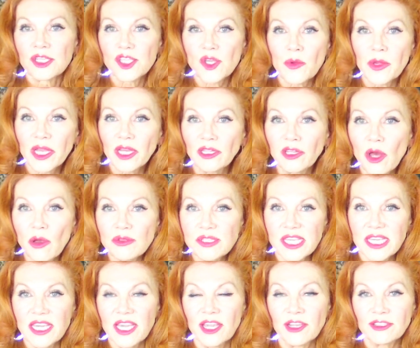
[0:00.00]
So in
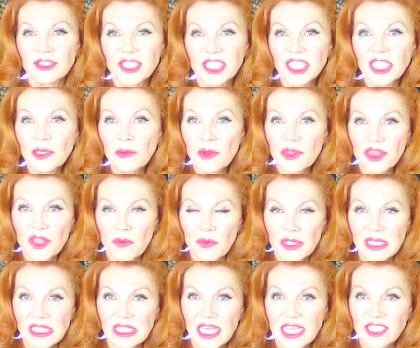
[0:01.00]
closing here, dealing with the
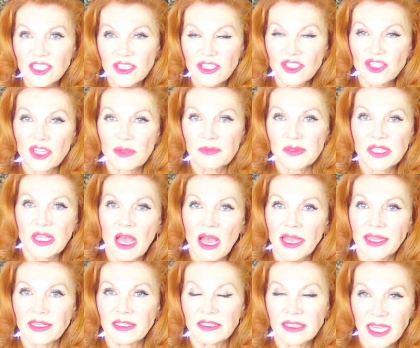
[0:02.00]
relationship
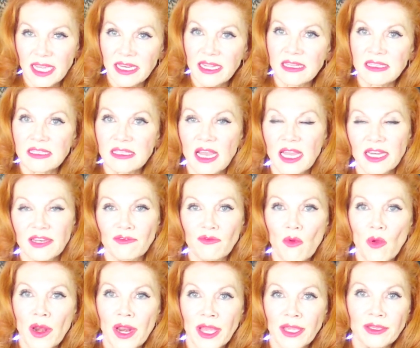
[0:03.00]
side and dating side
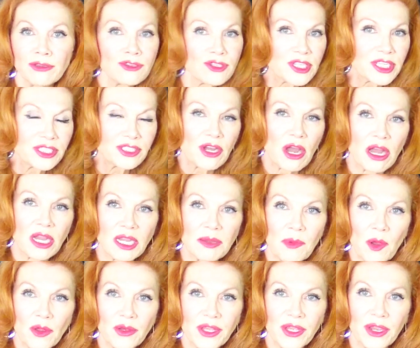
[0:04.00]
of what I usually talk
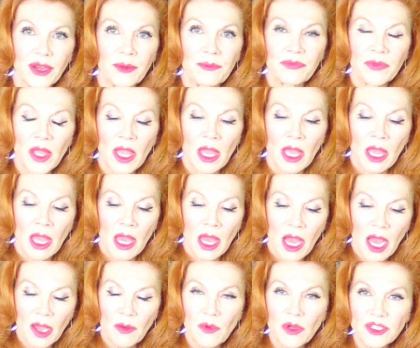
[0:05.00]
about here,
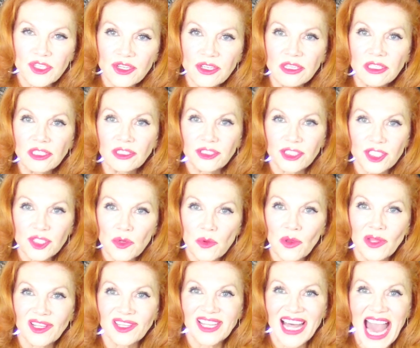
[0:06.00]
I want you to learn
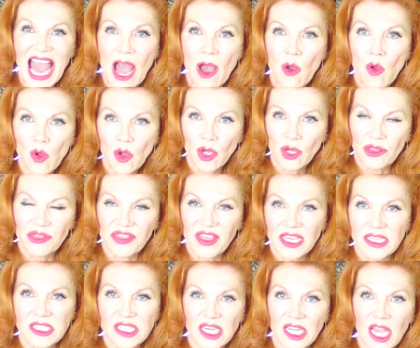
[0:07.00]
to allow good
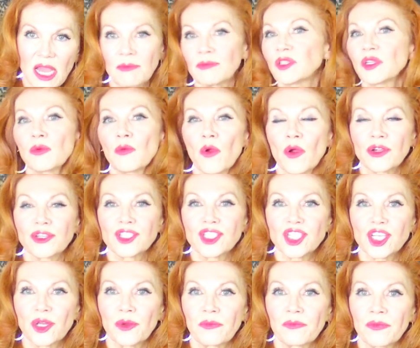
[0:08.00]
things to come
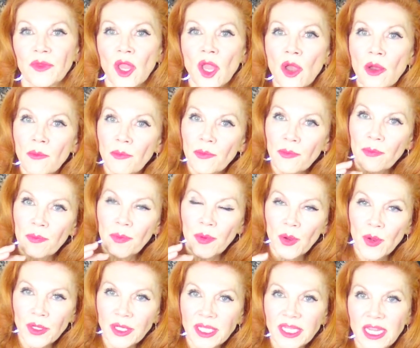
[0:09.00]
towards you.
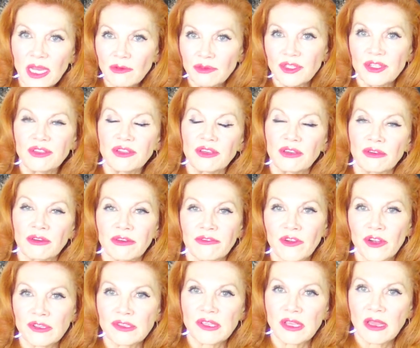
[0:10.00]
Put it out to the
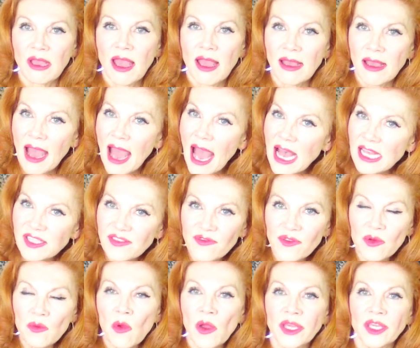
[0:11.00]
universe. Ask
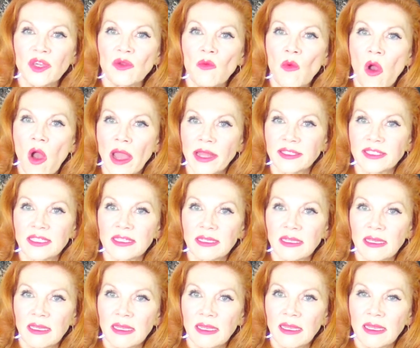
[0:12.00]
for what you want.